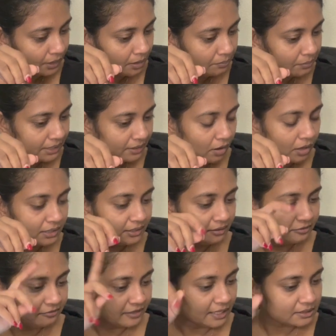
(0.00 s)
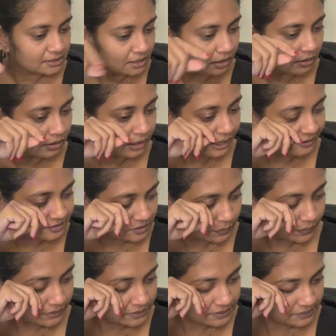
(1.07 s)
But all the effect are half
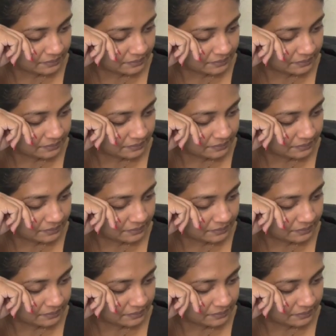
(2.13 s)
squares.